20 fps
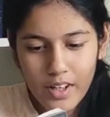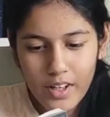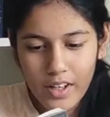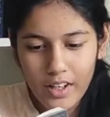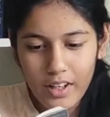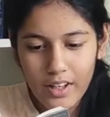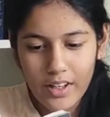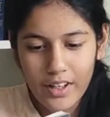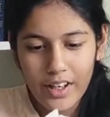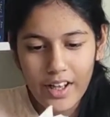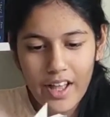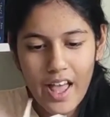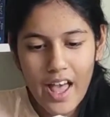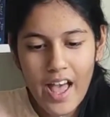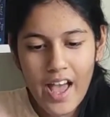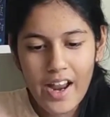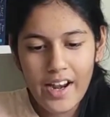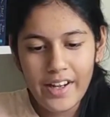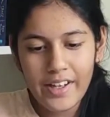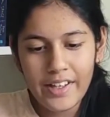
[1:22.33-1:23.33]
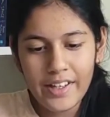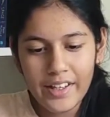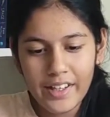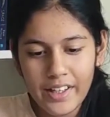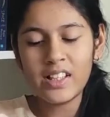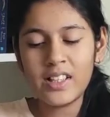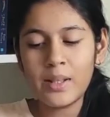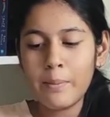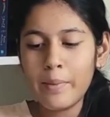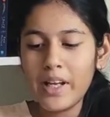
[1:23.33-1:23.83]
Uh, and
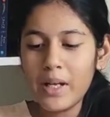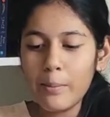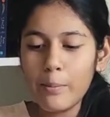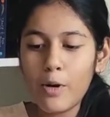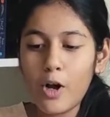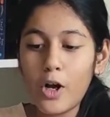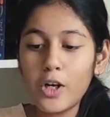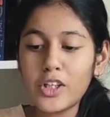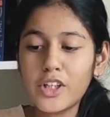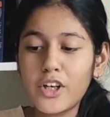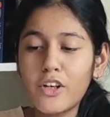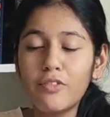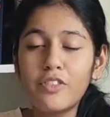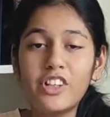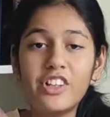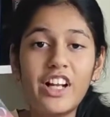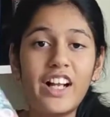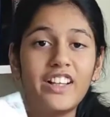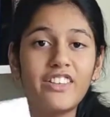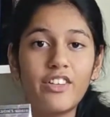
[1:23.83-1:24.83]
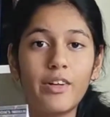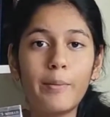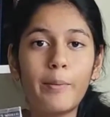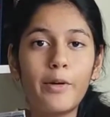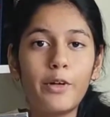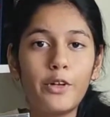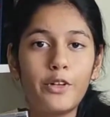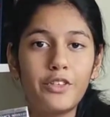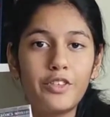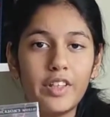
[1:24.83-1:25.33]
the main plot of the Trials of
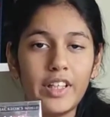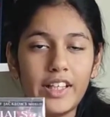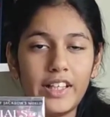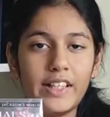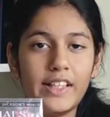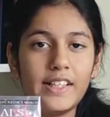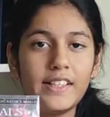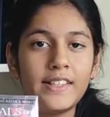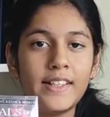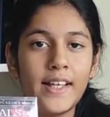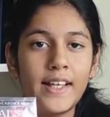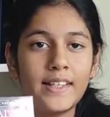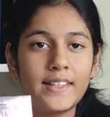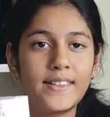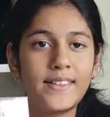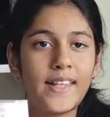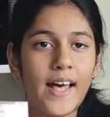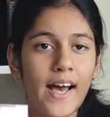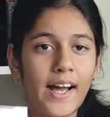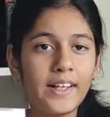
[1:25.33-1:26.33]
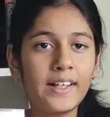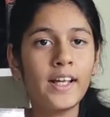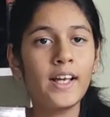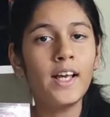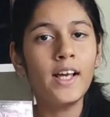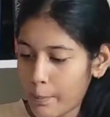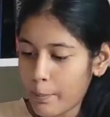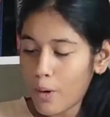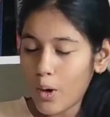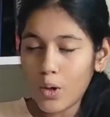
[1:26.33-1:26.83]
Apollo series is that
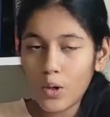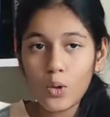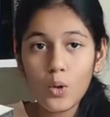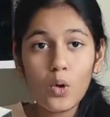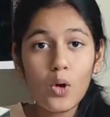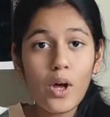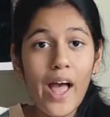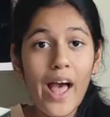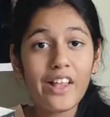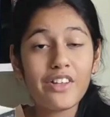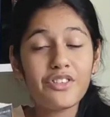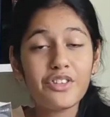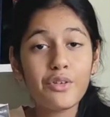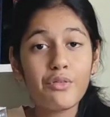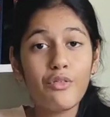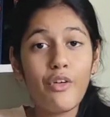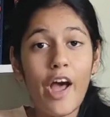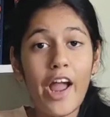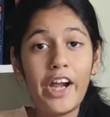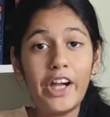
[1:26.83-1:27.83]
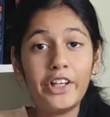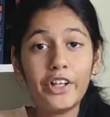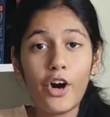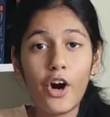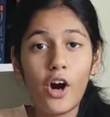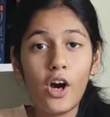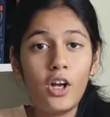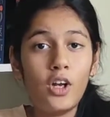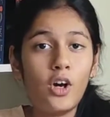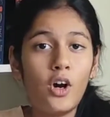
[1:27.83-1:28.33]
Apollo has to fight
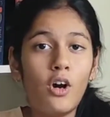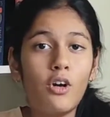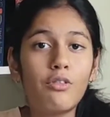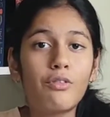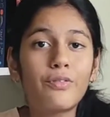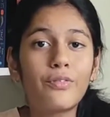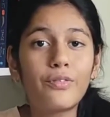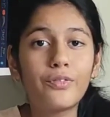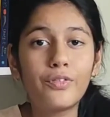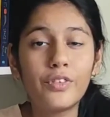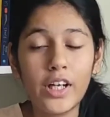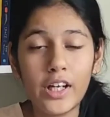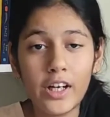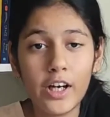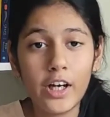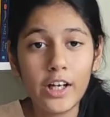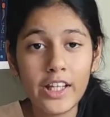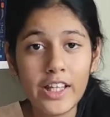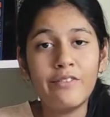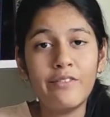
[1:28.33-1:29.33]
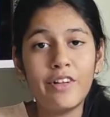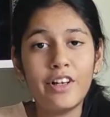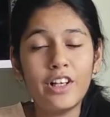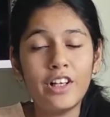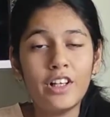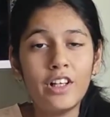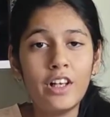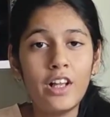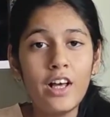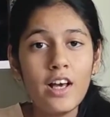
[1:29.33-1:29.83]
all of the
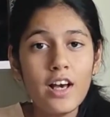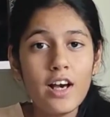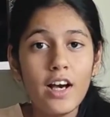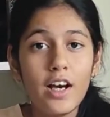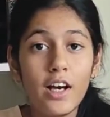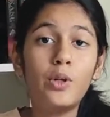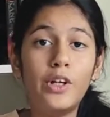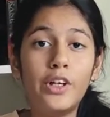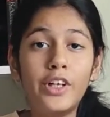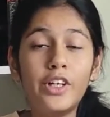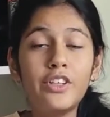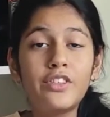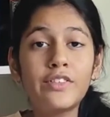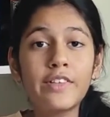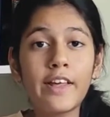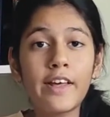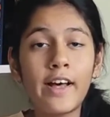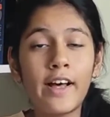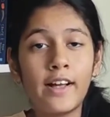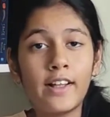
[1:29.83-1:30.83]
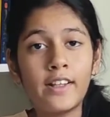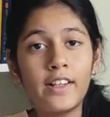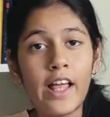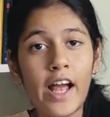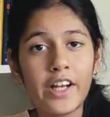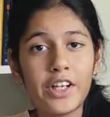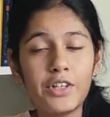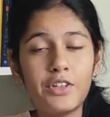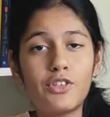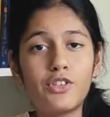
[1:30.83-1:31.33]
evil rulers uh,
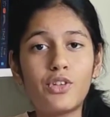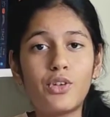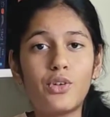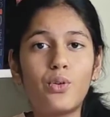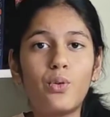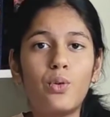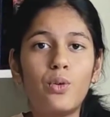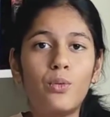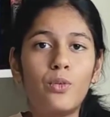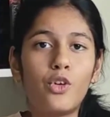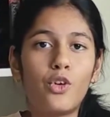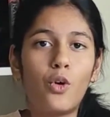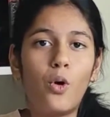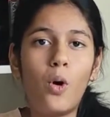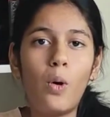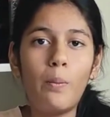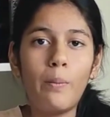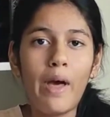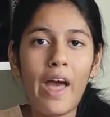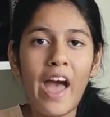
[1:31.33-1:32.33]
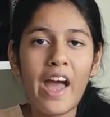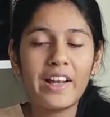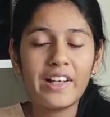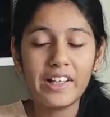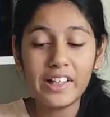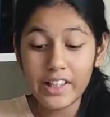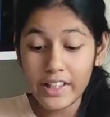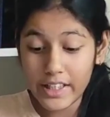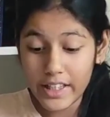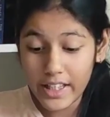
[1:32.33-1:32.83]
that used to rule Rome
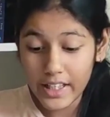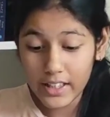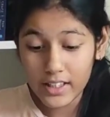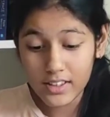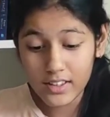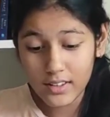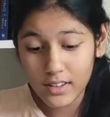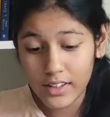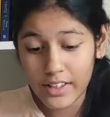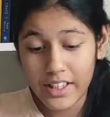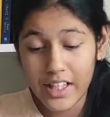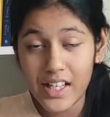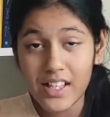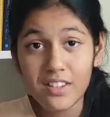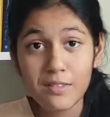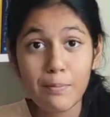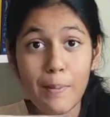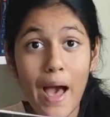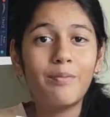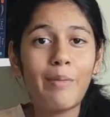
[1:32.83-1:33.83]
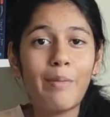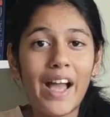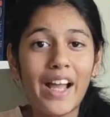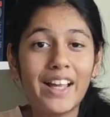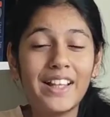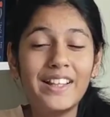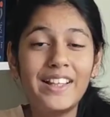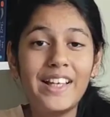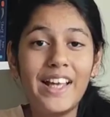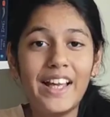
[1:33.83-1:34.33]
and Greeks, Greece
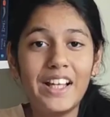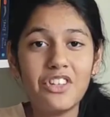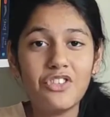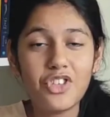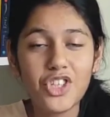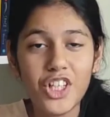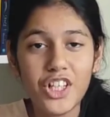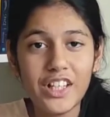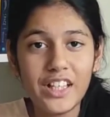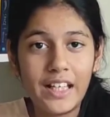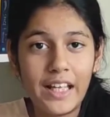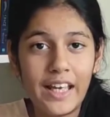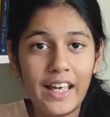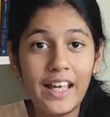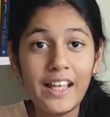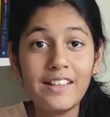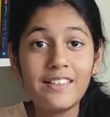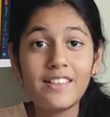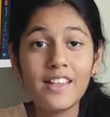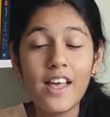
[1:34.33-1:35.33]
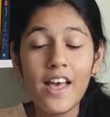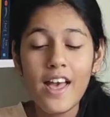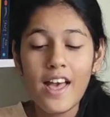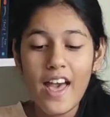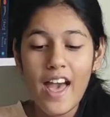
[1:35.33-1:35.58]
back in the ancient days.